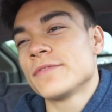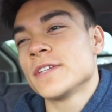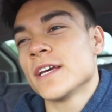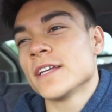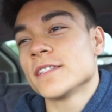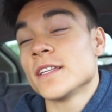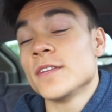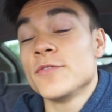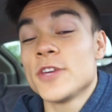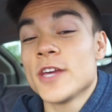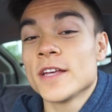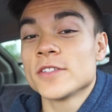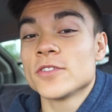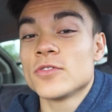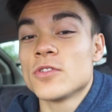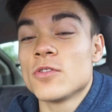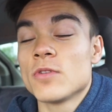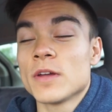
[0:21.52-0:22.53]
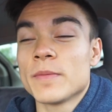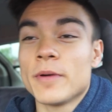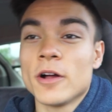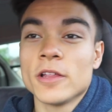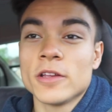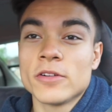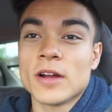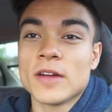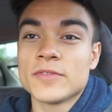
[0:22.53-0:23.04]
test, and if you guys don't know what a
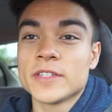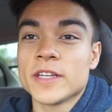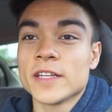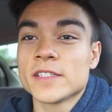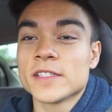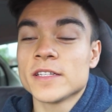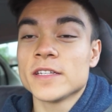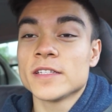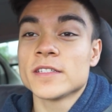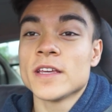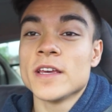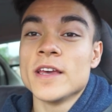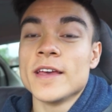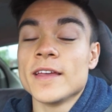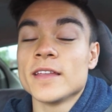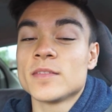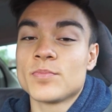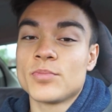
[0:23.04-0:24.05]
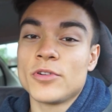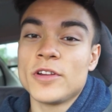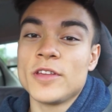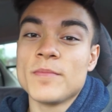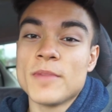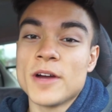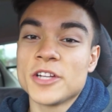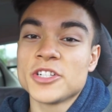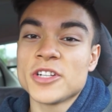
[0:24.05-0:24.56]
polygraph test is, it's pretty
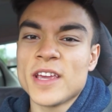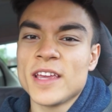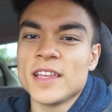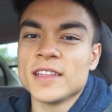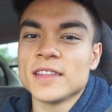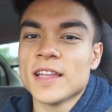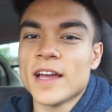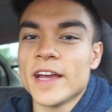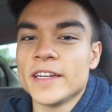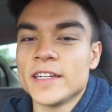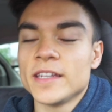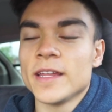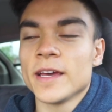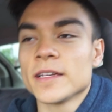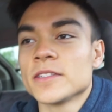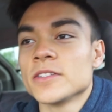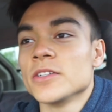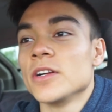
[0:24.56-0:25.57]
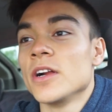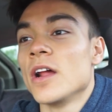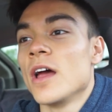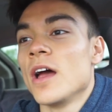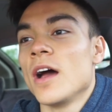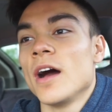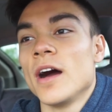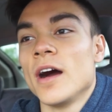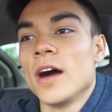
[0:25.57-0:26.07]
much a lie detector.
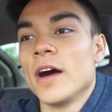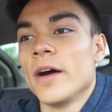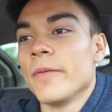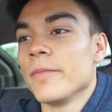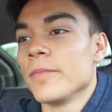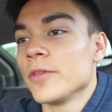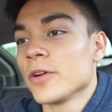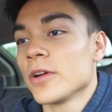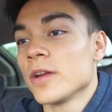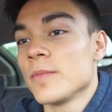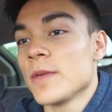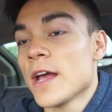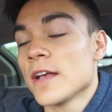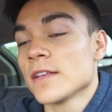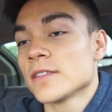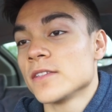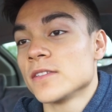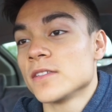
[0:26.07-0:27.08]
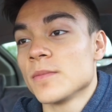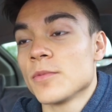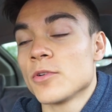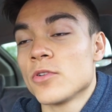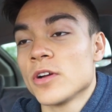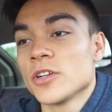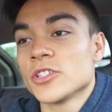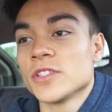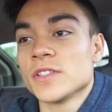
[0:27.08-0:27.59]
They're going to be asking simple
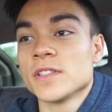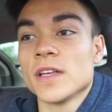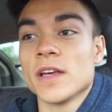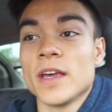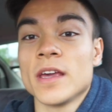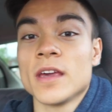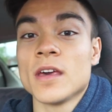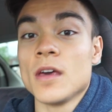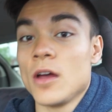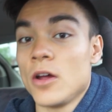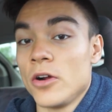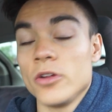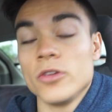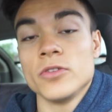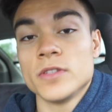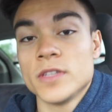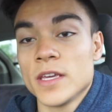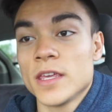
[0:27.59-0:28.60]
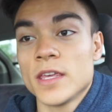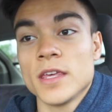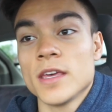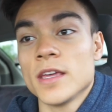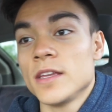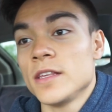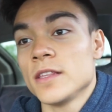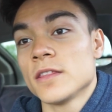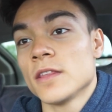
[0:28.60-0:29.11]
questions like, are you taking
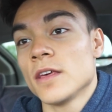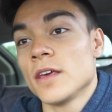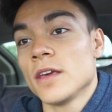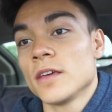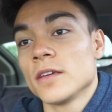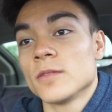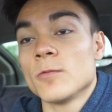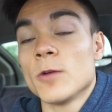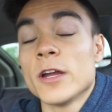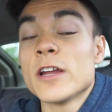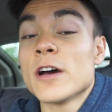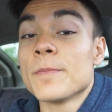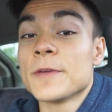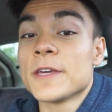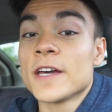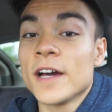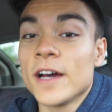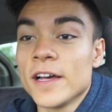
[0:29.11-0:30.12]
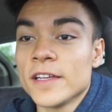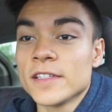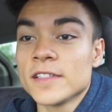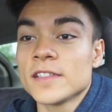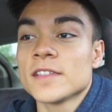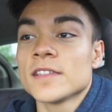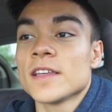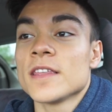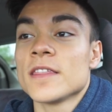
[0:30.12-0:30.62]
anything and whatnot,
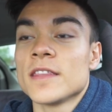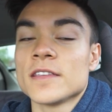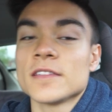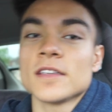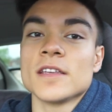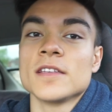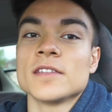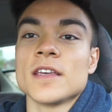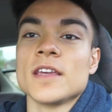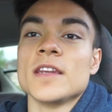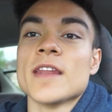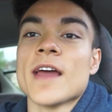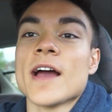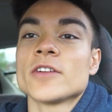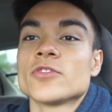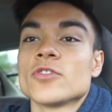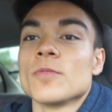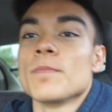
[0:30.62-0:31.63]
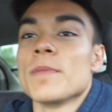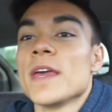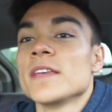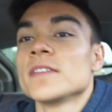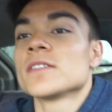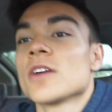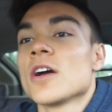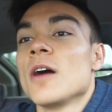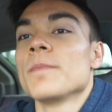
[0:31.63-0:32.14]
because this is a natural
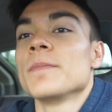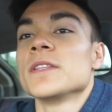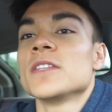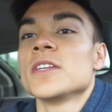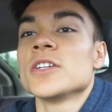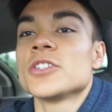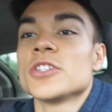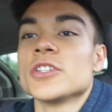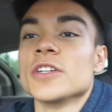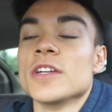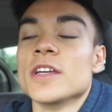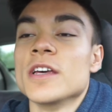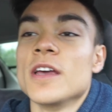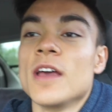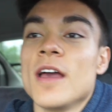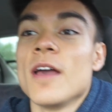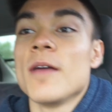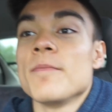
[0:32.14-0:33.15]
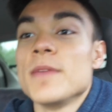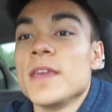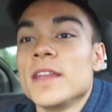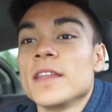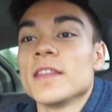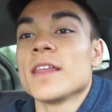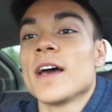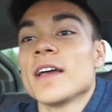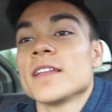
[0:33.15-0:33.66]
based competition,
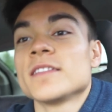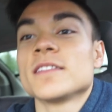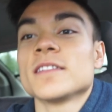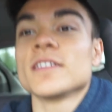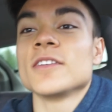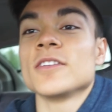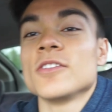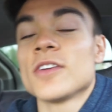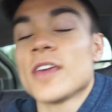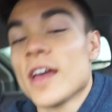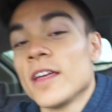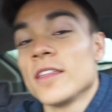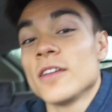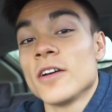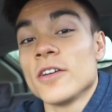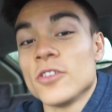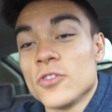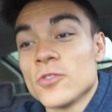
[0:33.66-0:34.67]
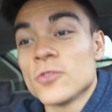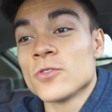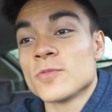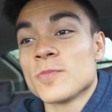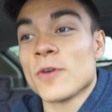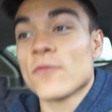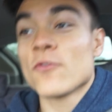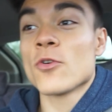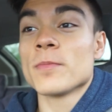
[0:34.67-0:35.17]
meaning that you cannot use
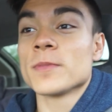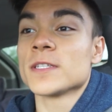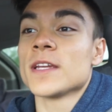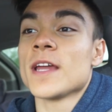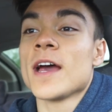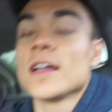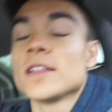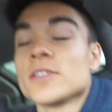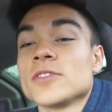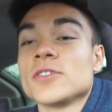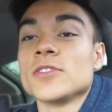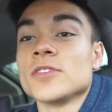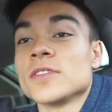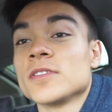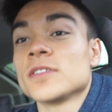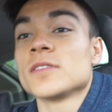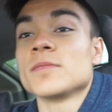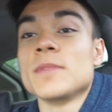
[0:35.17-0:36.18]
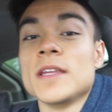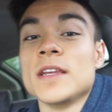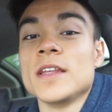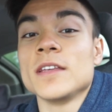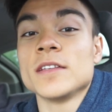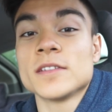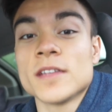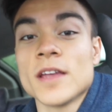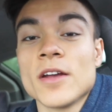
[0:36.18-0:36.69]
performance enhancers,
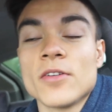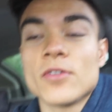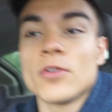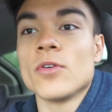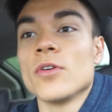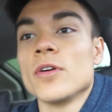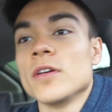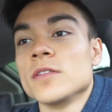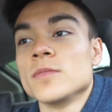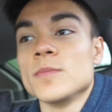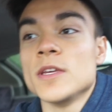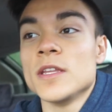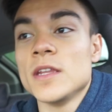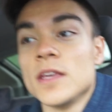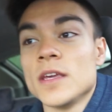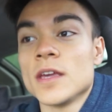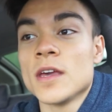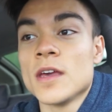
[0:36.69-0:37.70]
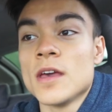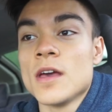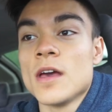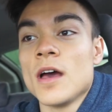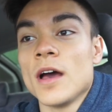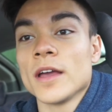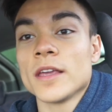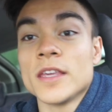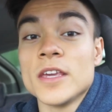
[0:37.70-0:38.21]
meaning steroids, meaning
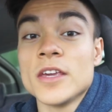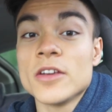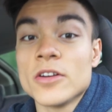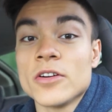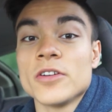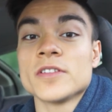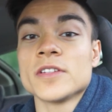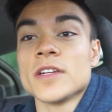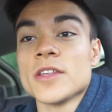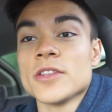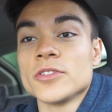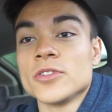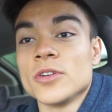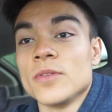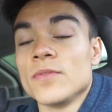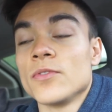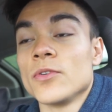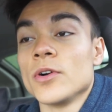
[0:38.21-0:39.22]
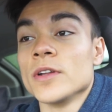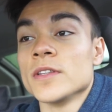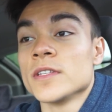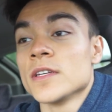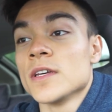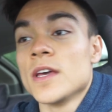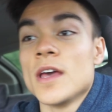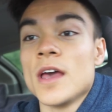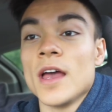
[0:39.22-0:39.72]
gear is another term for it.
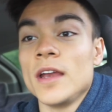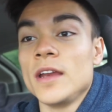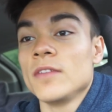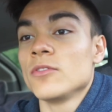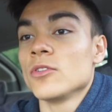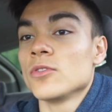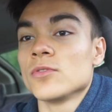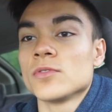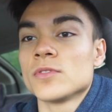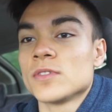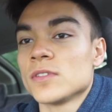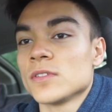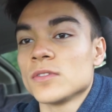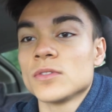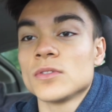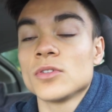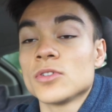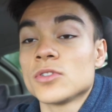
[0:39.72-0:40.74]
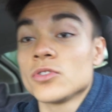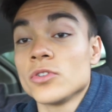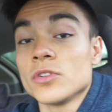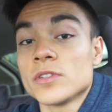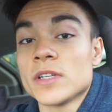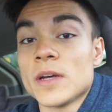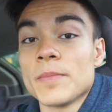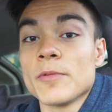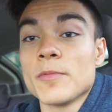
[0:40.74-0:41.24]
Any of those, there's certain
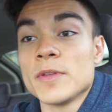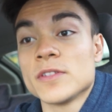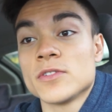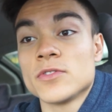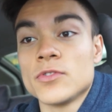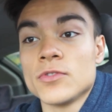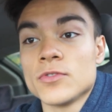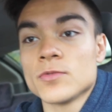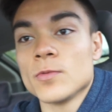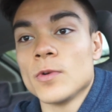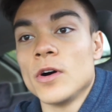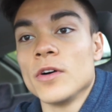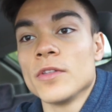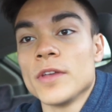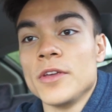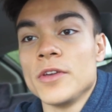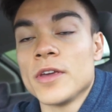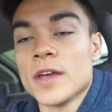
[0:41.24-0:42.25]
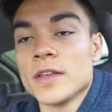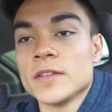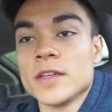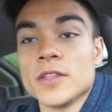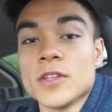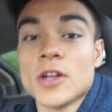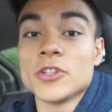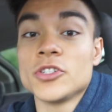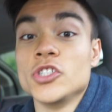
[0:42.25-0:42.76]
supplements too as well that you can't
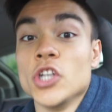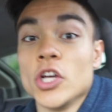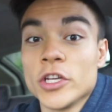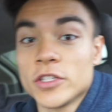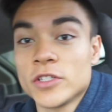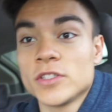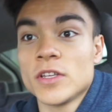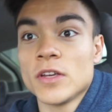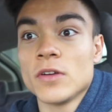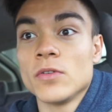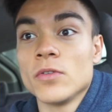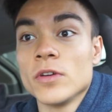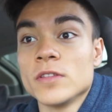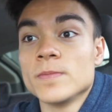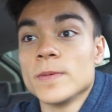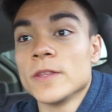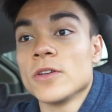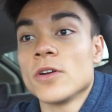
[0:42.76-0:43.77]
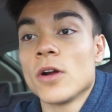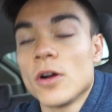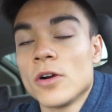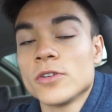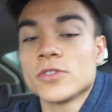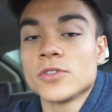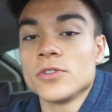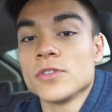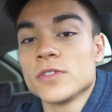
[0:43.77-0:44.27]
take, not just steroids, but there
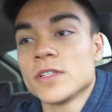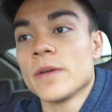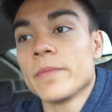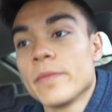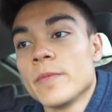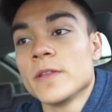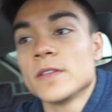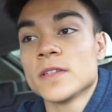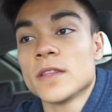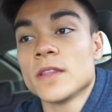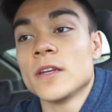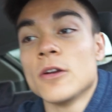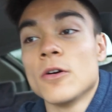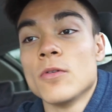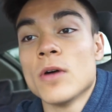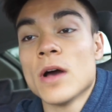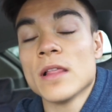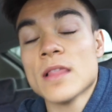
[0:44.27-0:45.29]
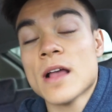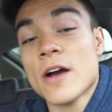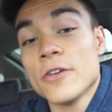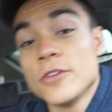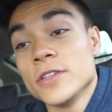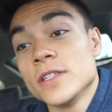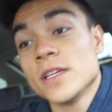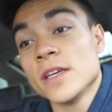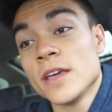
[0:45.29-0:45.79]
are certain supplements that they don't allow
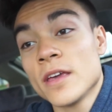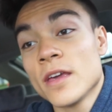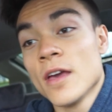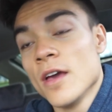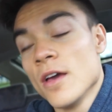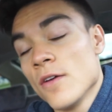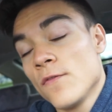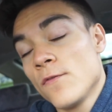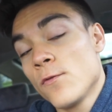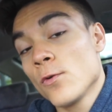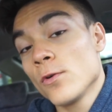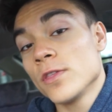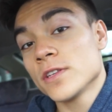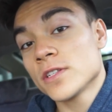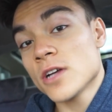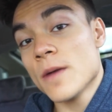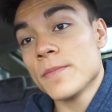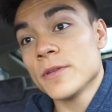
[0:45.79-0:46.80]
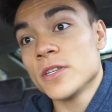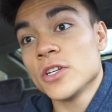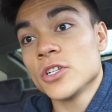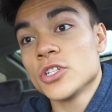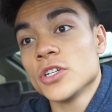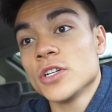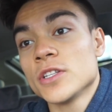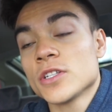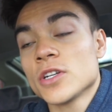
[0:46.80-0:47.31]
you to take for this
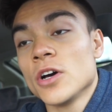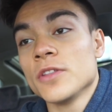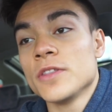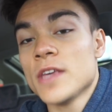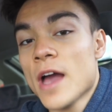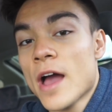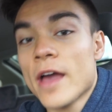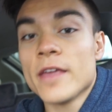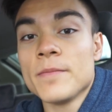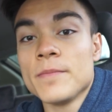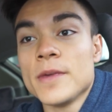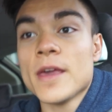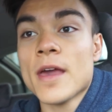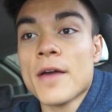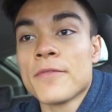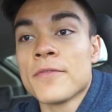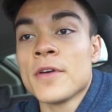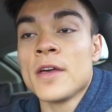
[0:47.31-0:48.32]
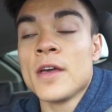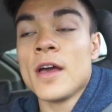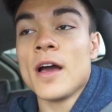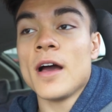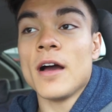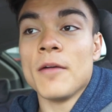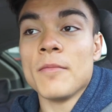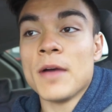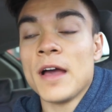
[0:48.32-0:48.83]
competition. It's called the
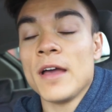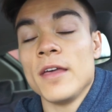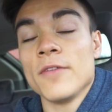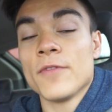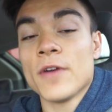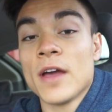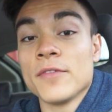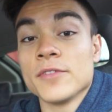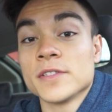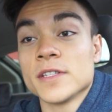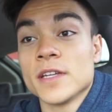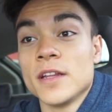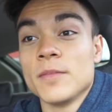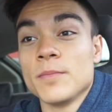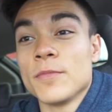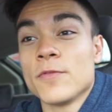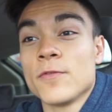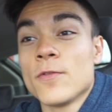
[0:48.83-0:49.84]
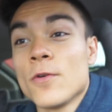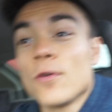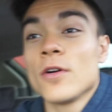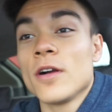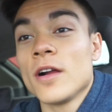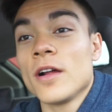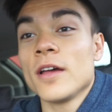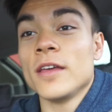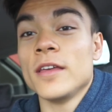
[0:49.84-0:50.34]
INBF, if I haven't said it
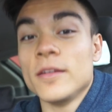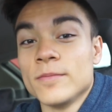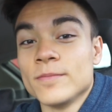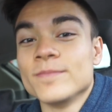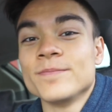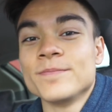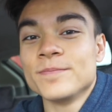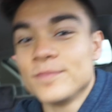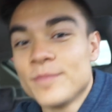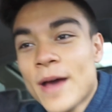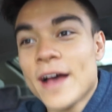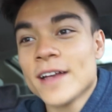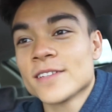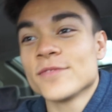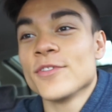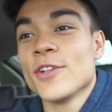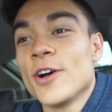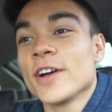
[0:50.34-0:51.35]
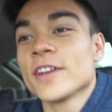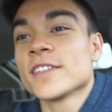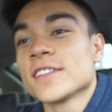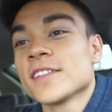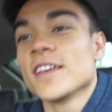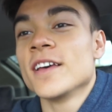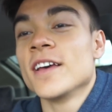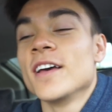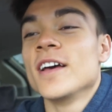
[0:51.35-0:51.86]
before in past
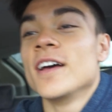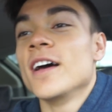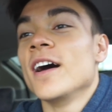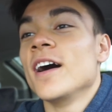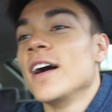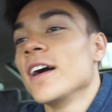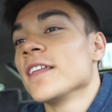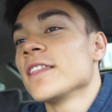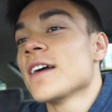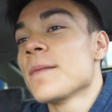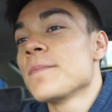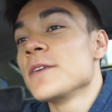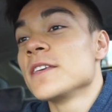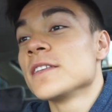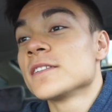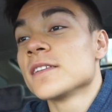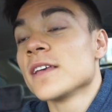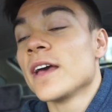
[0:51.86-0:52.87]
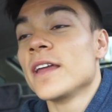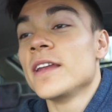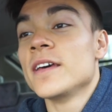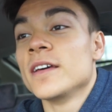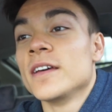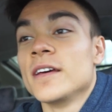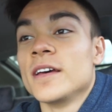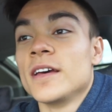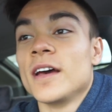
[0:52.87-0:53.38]
vlogs. That being said,
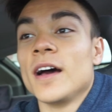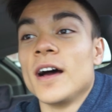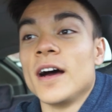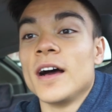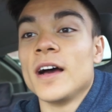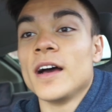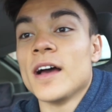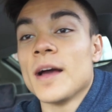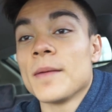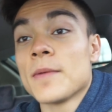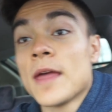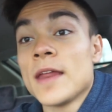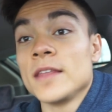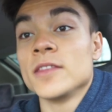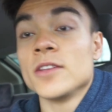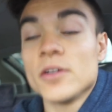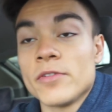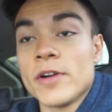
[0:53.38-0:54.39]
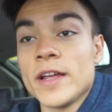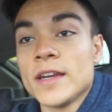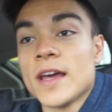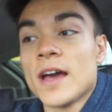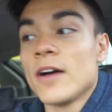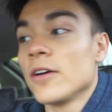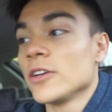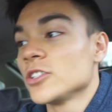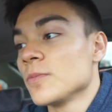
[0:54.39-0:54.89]
I'm heading there right
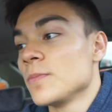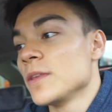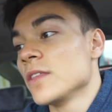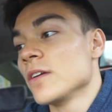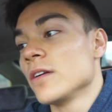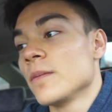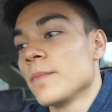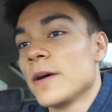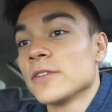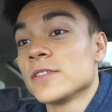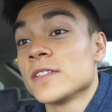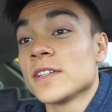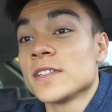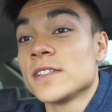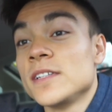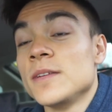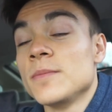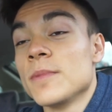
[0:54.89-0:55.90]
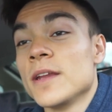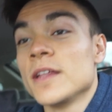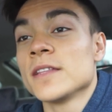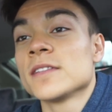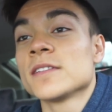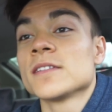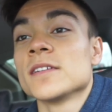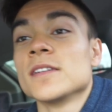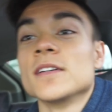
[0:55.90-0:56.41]
now. I should be there in about 16
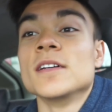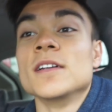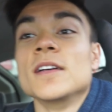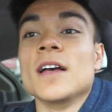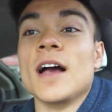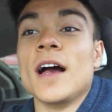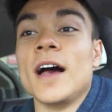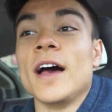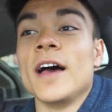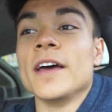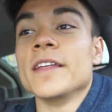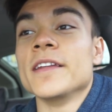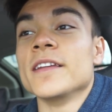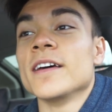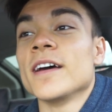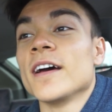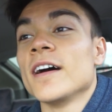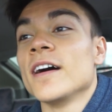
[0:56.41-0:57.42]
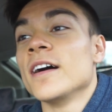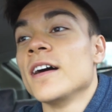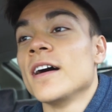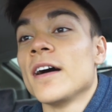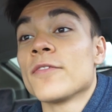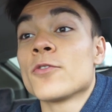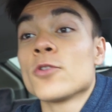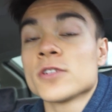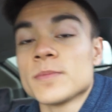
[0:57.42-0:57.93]
minutes. And
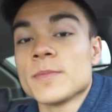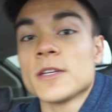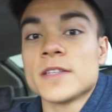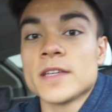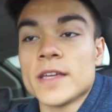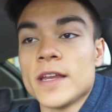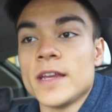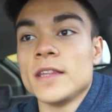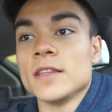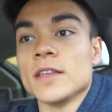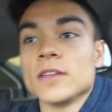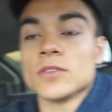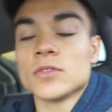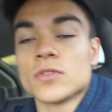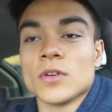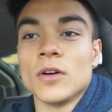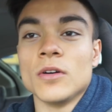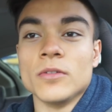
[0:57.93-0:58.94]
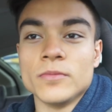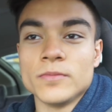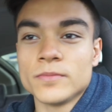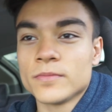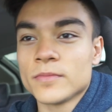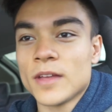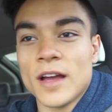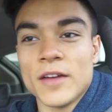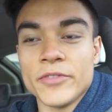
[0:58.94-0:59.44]
of course I'm not taking anything, so
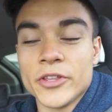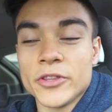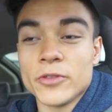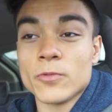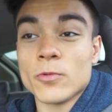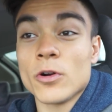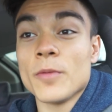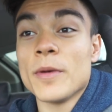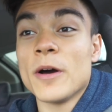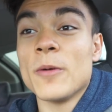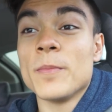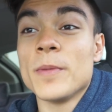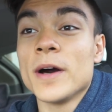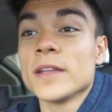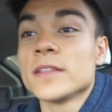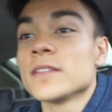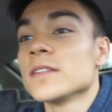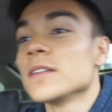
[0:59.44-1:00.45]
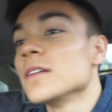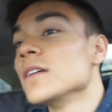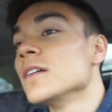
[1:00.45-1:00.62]
I have nothing to worry about, but